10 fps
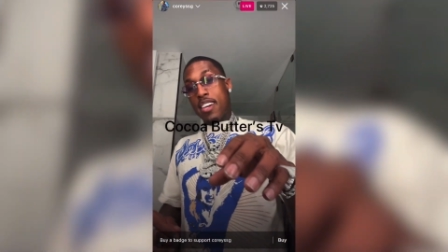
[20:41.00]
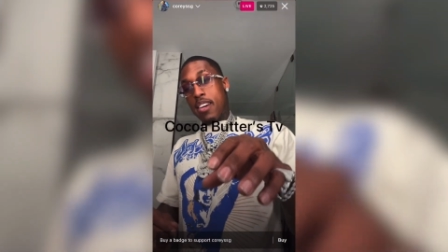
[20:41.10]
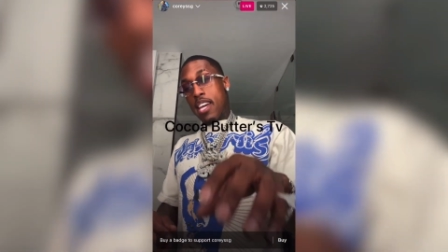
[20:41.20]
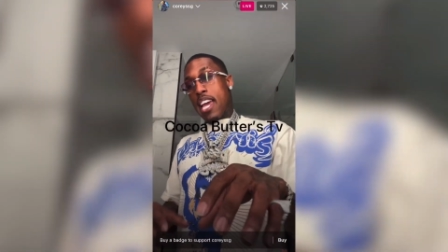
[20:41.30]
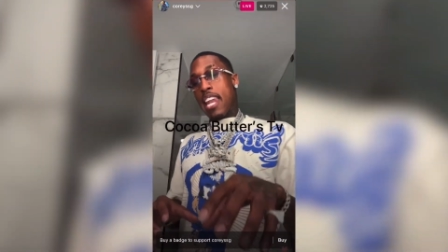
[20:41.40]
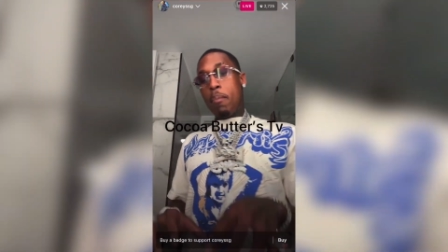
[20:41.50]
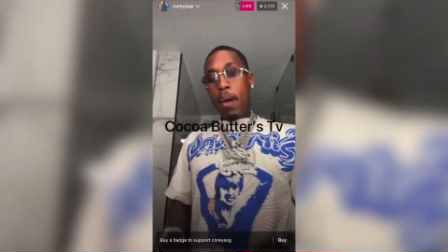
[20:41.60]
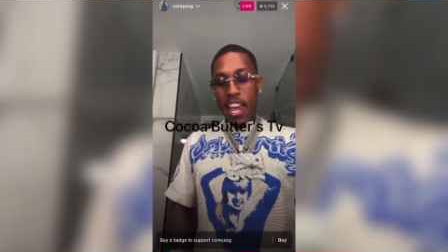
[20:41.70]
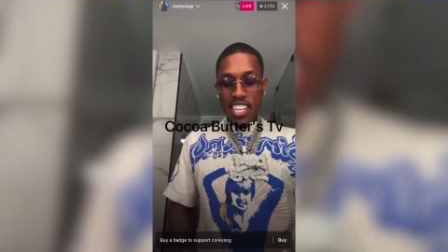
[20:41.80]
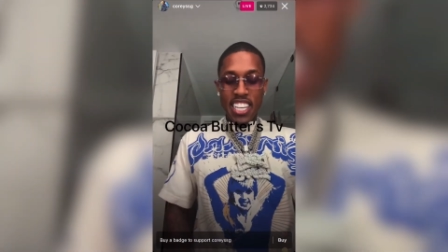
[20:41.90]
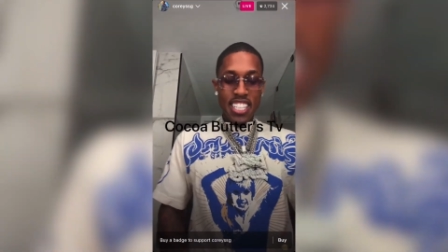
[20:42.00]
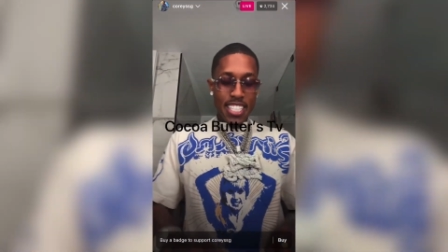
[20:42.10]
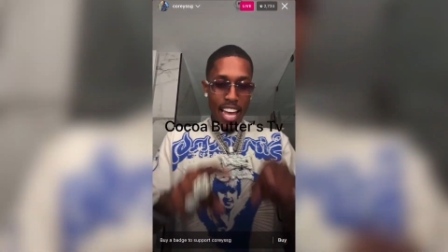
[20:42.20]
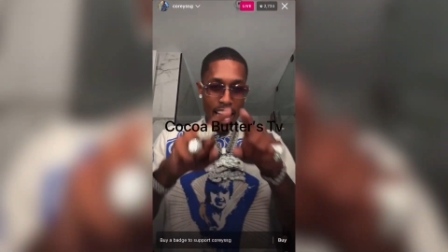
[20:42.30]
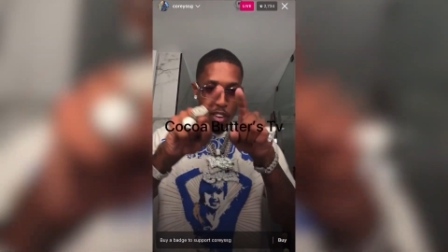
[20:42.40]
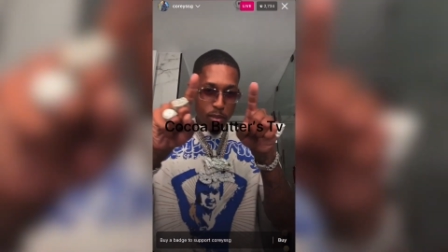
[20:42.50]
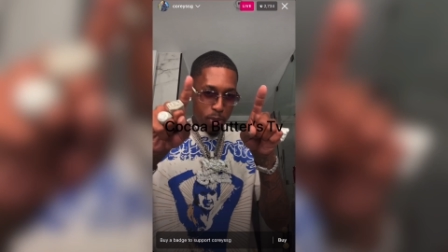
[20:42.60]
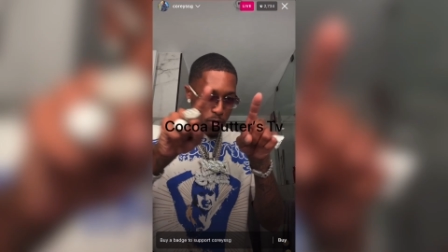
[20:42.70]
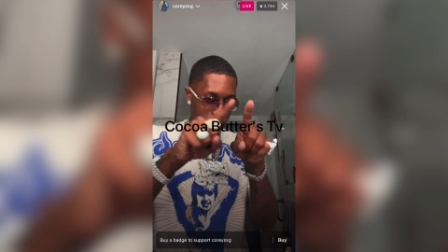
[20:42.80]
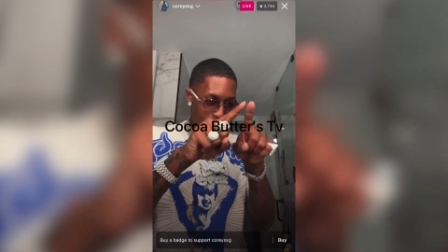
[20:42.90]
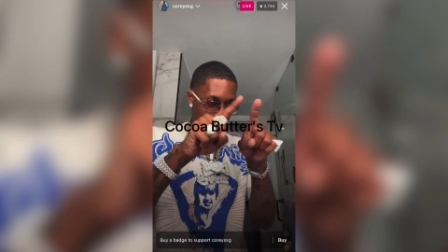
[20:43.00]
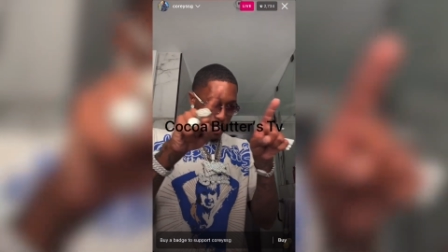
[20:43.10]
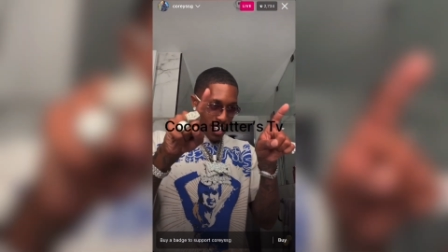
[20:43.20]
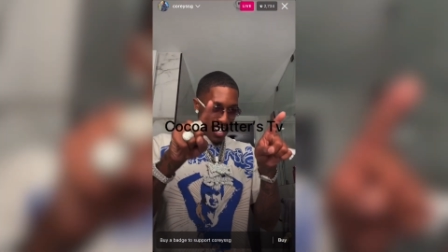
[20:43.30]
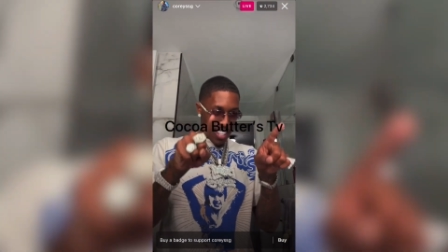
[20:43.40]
And I paid attention to how they was putting videos together.